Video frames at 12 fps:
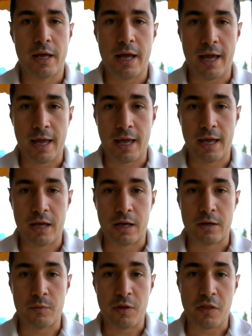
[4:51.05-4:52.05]

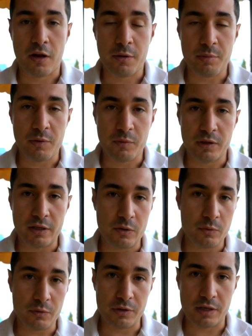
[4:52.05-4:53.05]
And we thought it'd be really cool